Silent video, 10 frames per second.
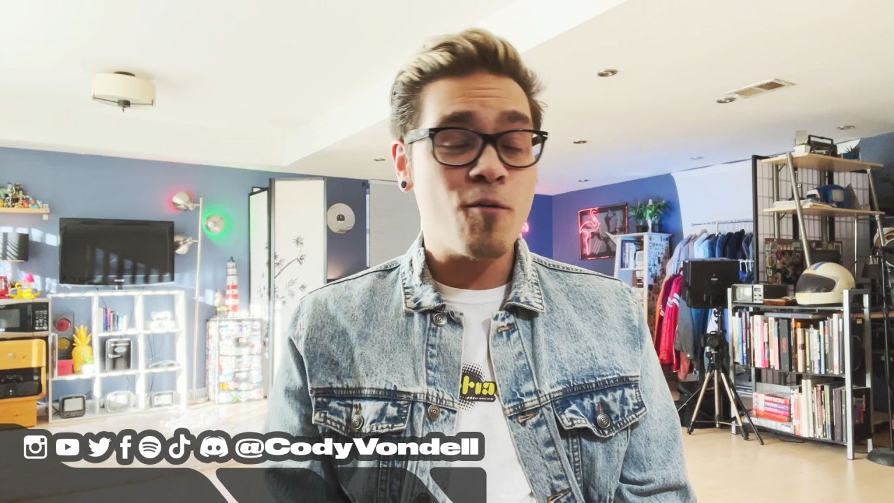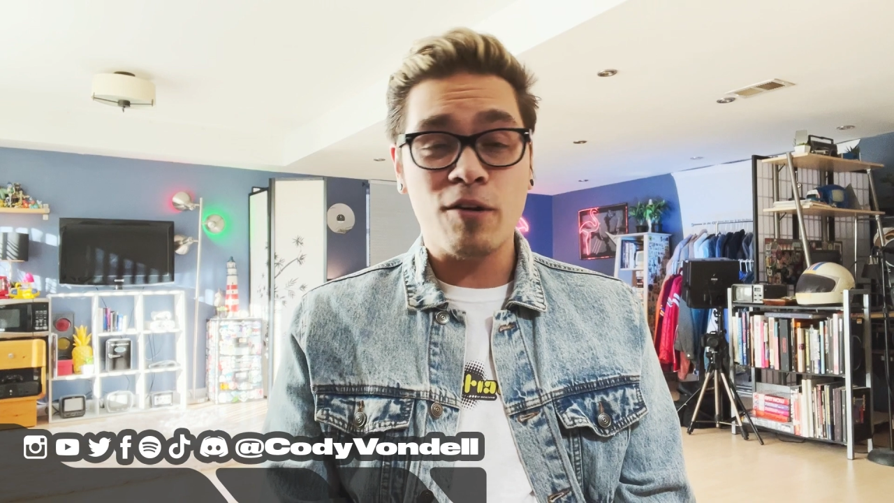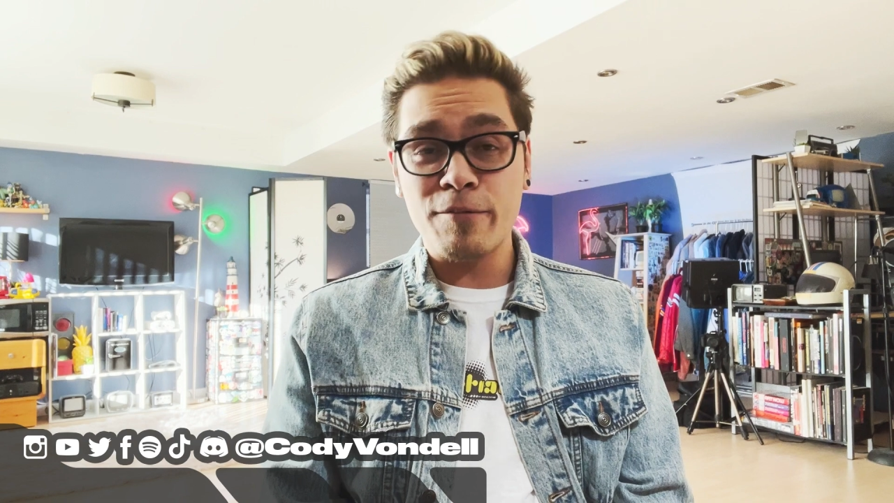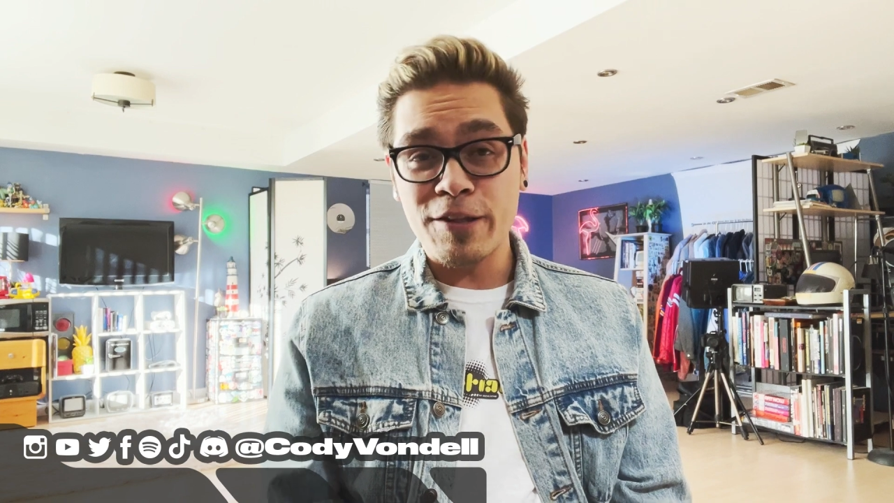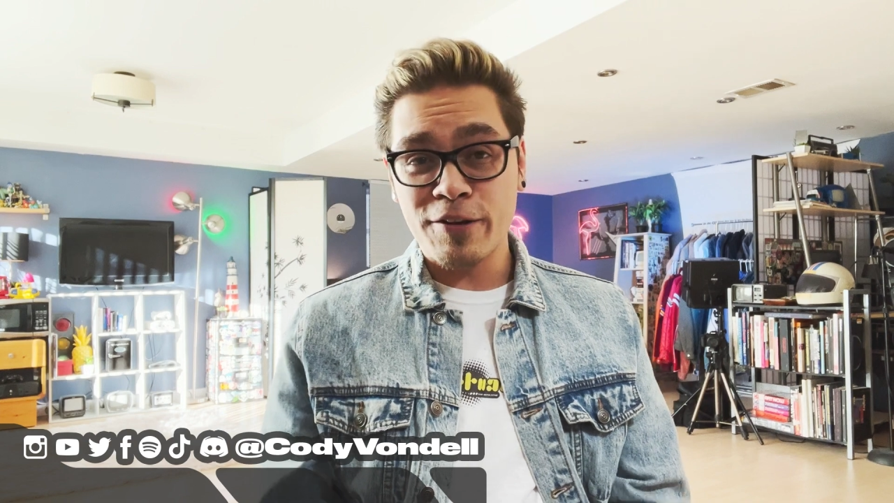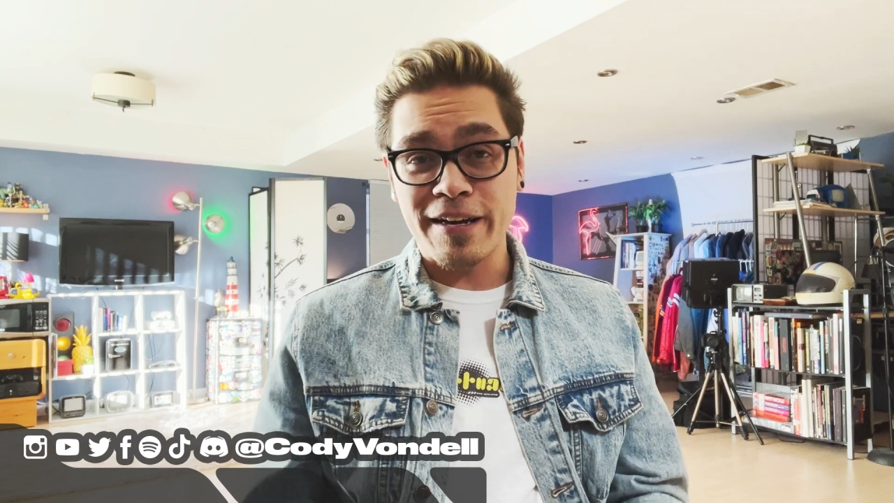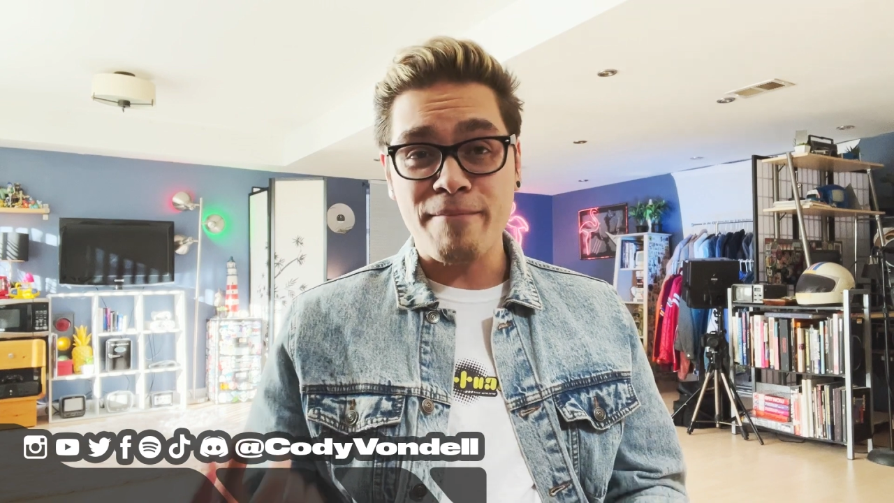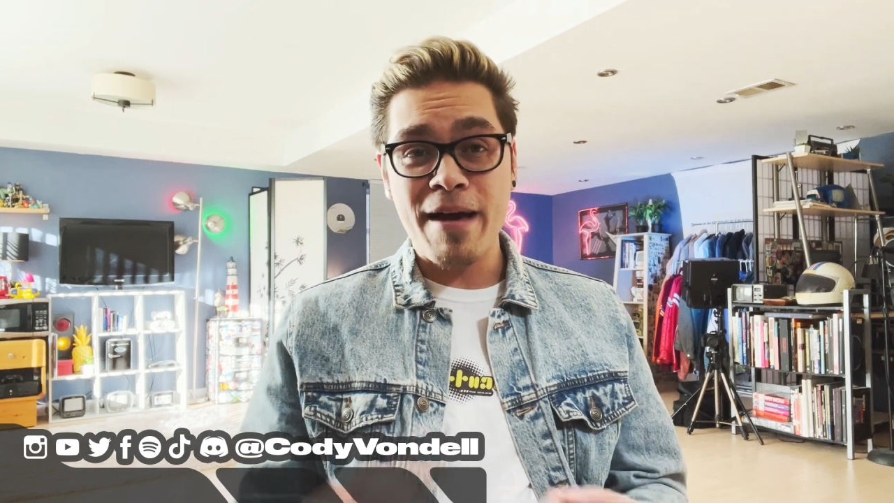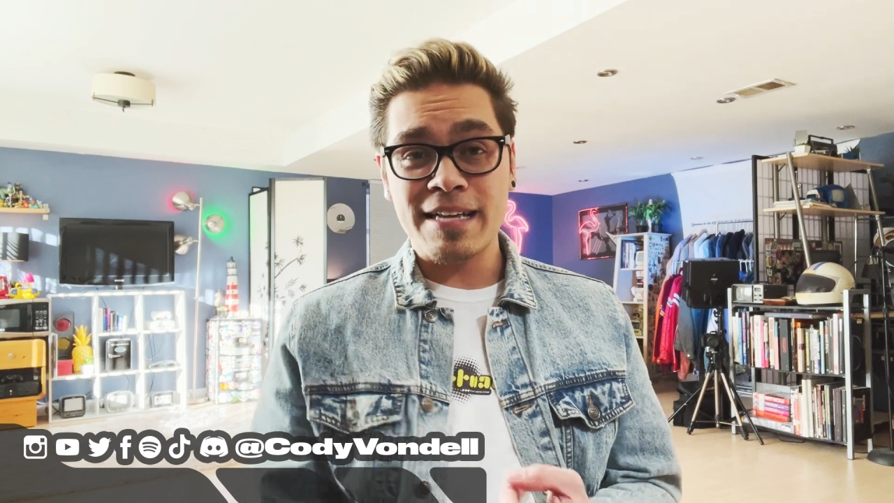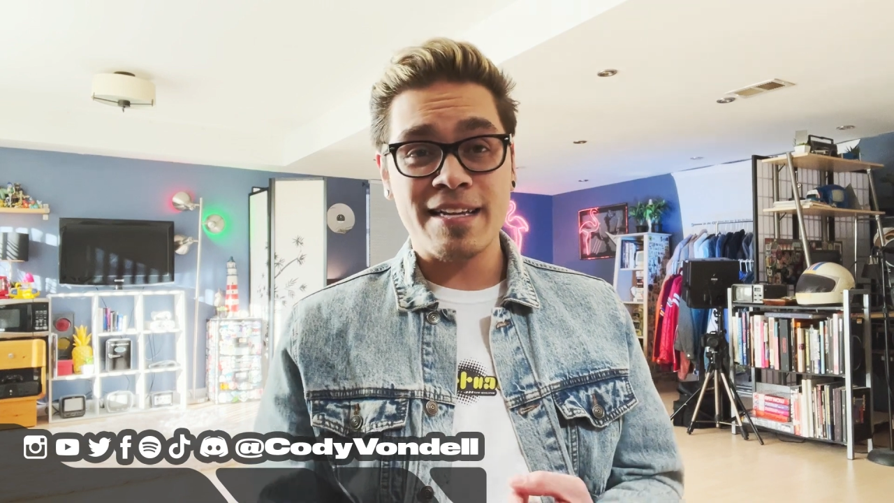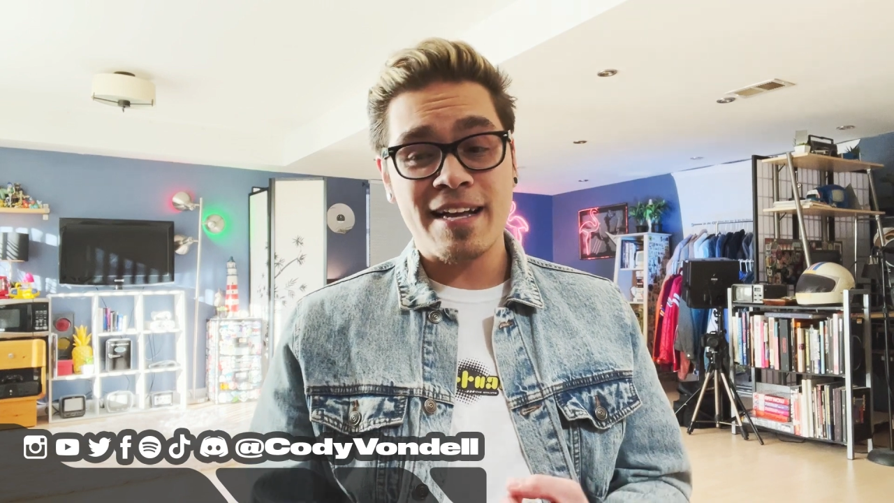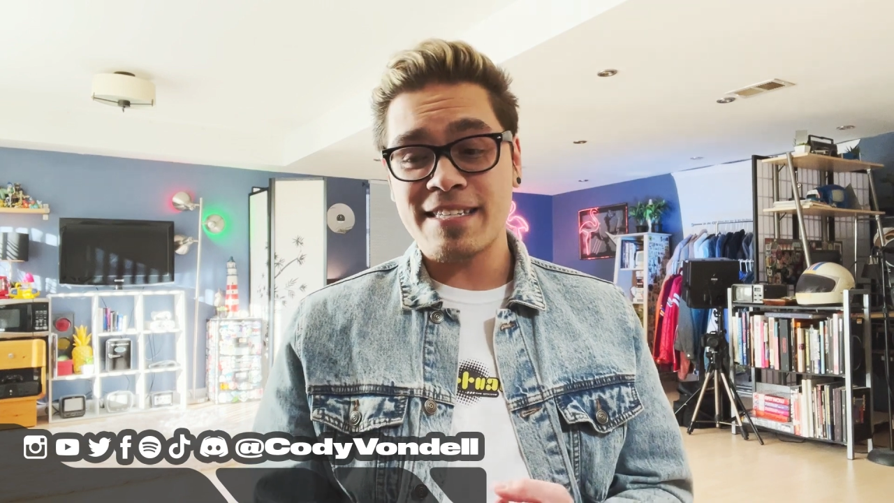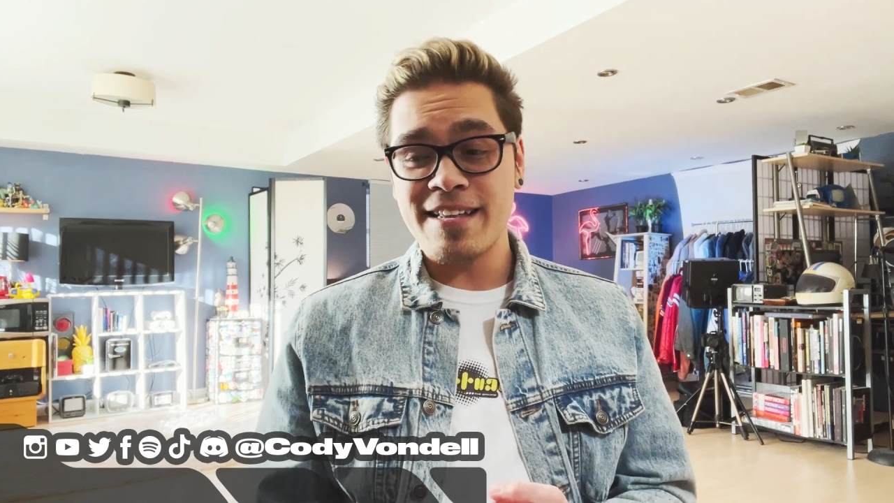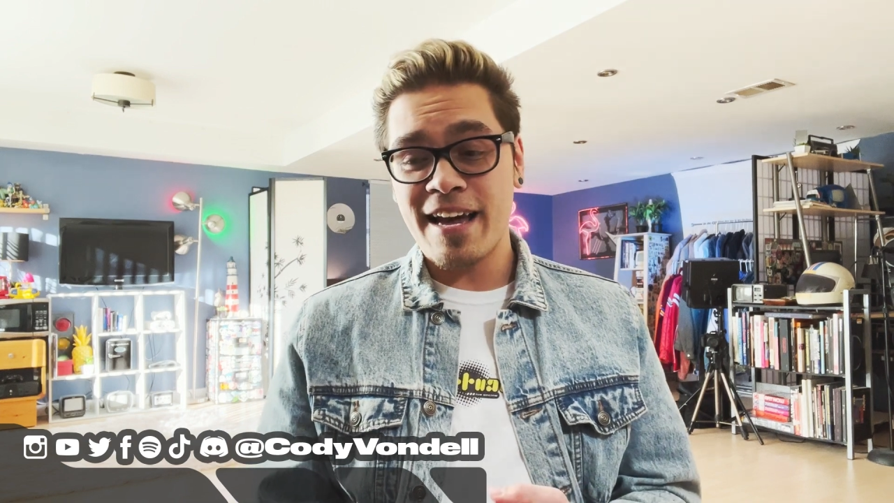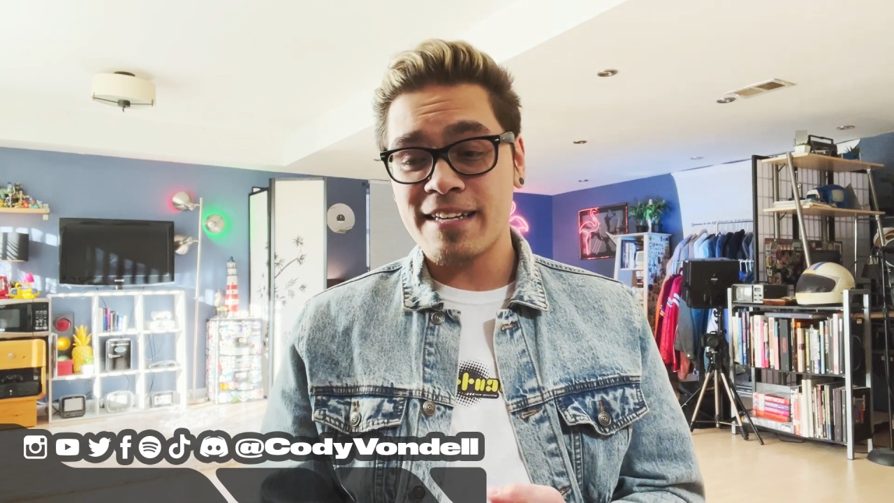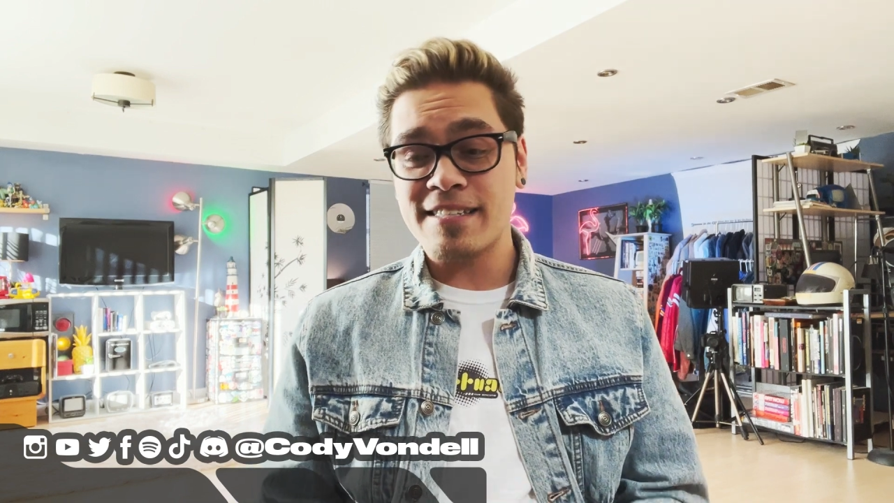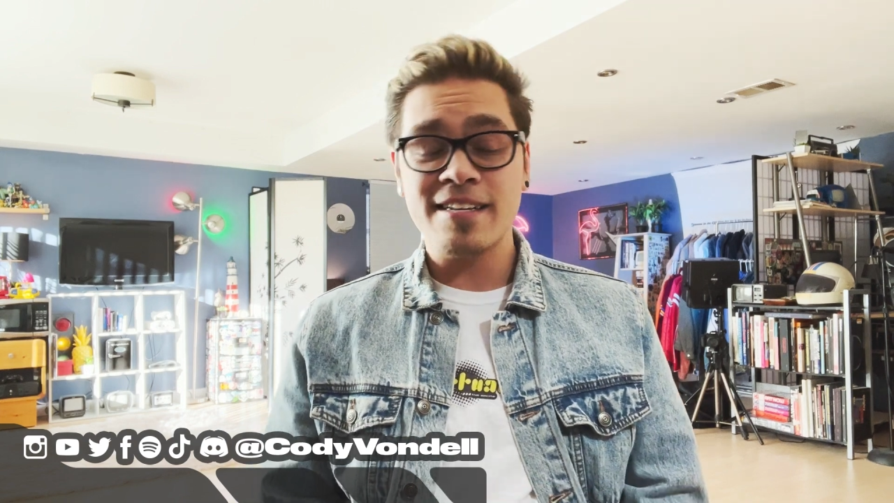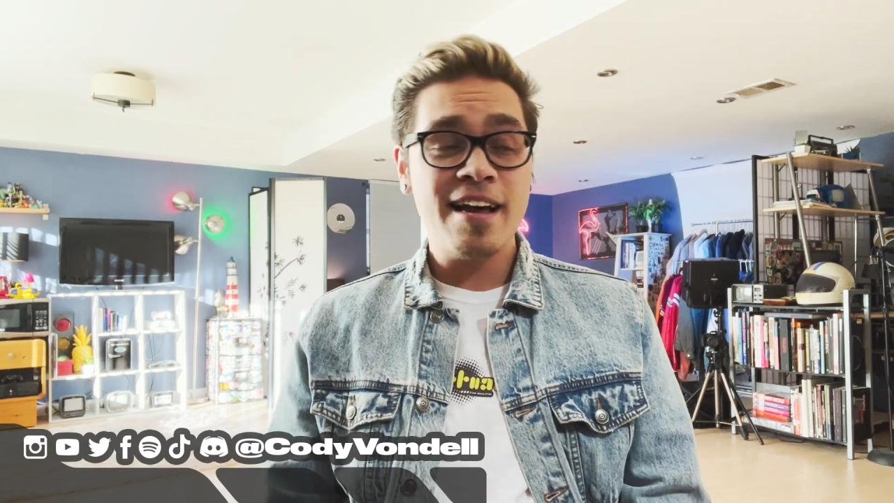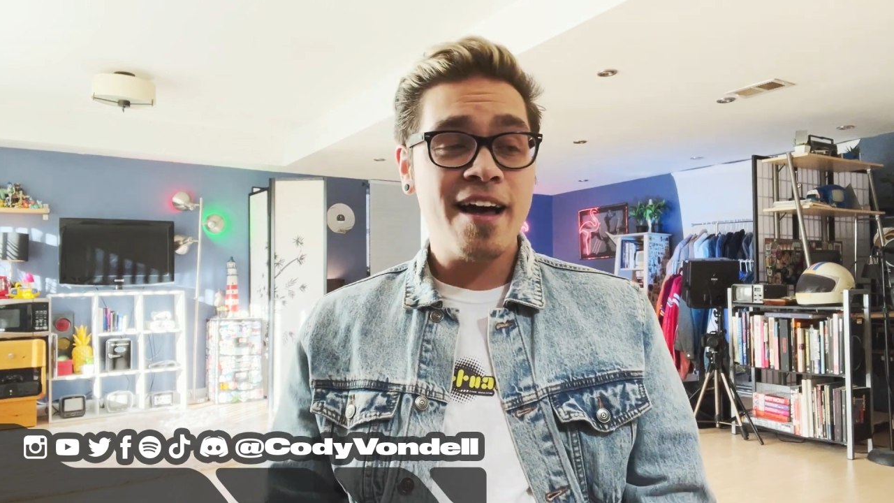We're going to be looking at mascots next.